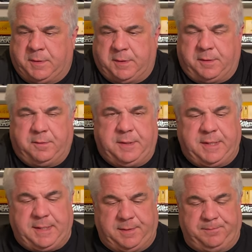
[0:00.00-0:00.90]

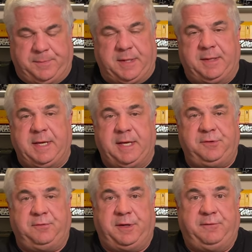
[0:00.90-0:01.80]
Okay, now that's
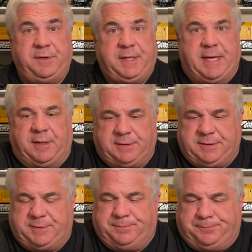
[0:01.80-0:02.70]
ready for decals.